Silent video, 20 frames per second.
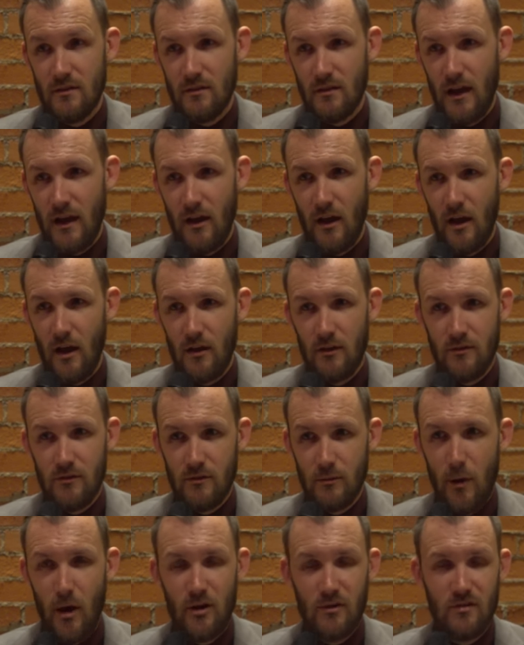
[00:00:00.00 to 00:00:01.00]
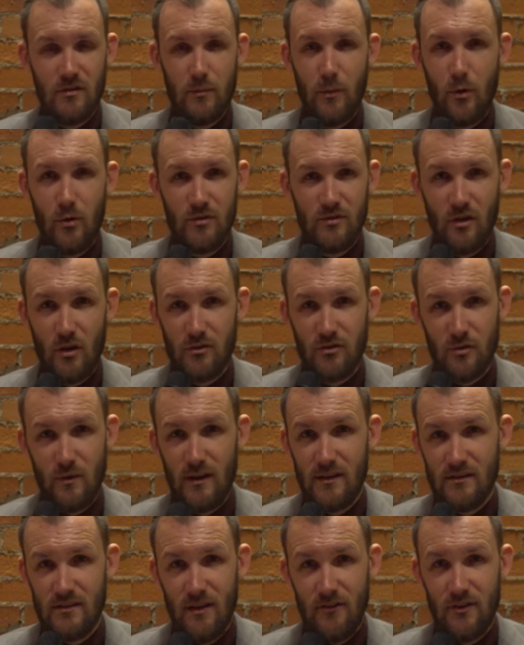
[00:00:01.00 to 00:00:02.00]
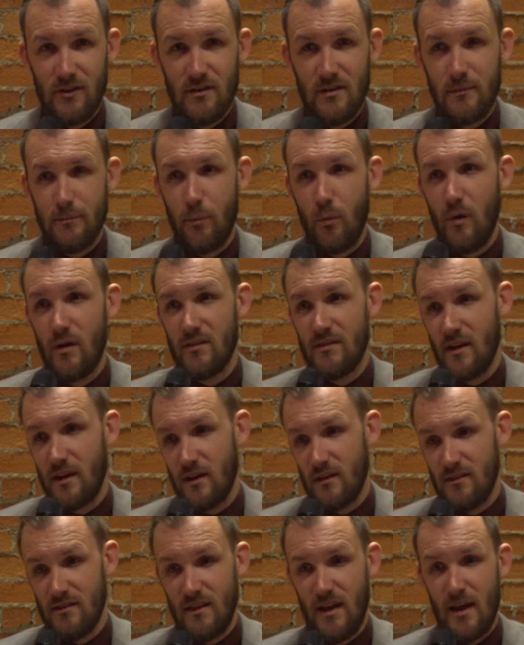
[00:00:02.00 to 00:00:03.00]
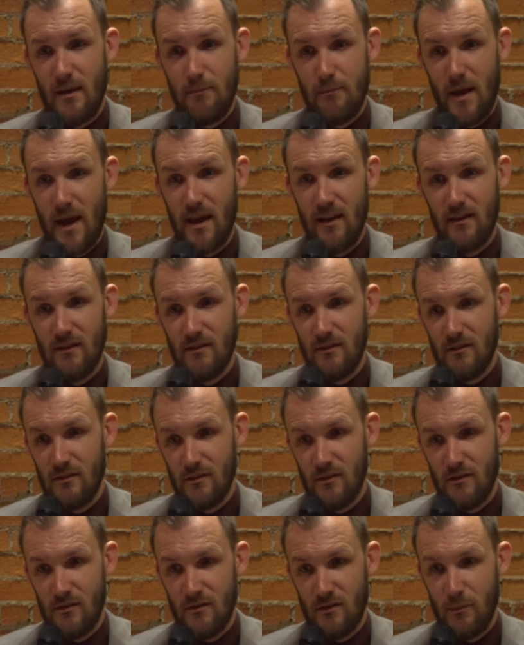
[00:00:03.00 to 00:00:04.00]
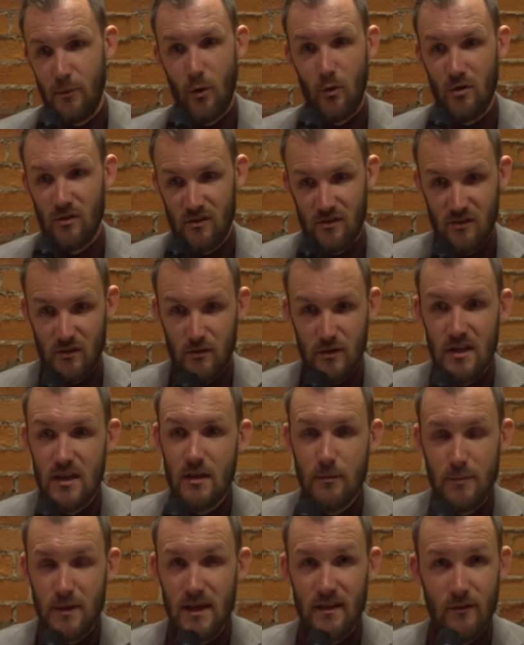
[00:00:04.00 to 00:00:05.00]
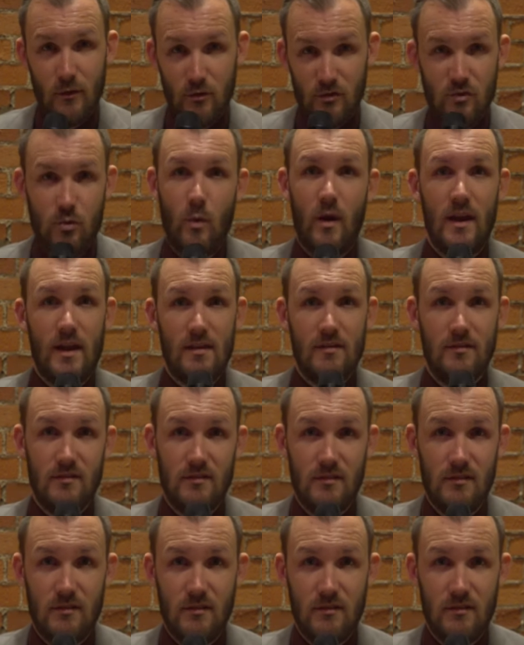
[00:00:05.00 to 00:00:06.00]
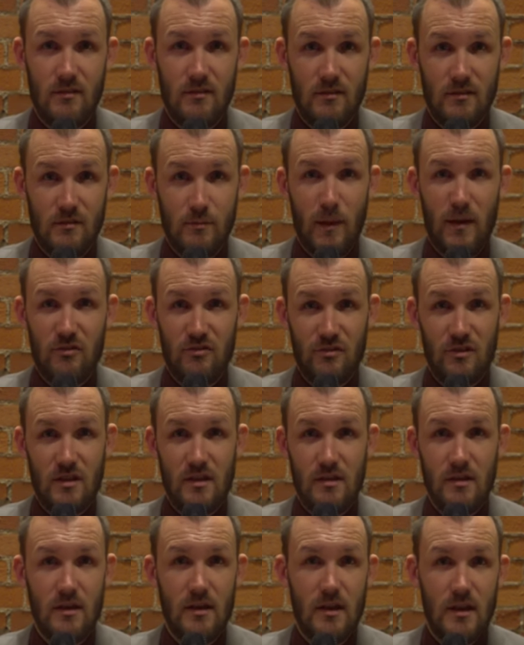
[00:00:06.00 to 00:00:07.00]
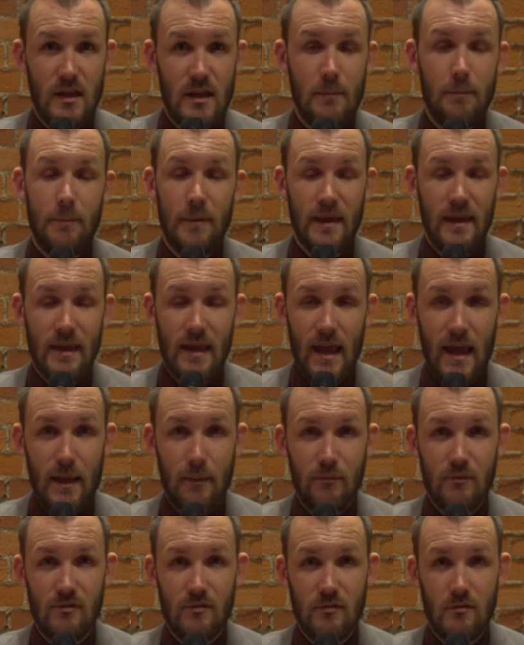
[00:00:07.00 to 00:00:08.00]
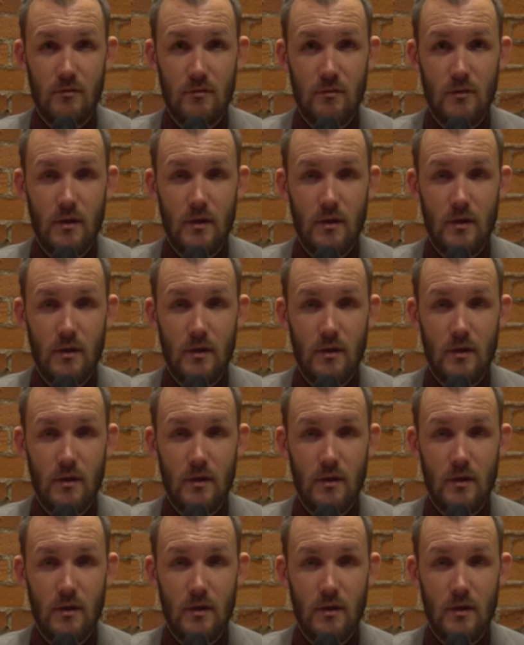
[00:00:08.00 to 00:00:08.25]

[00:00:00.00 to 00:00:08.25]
Domantas Sabonis also had 17 points. I could say, man, Sabonis, you need to be in those 20s, especially in big games.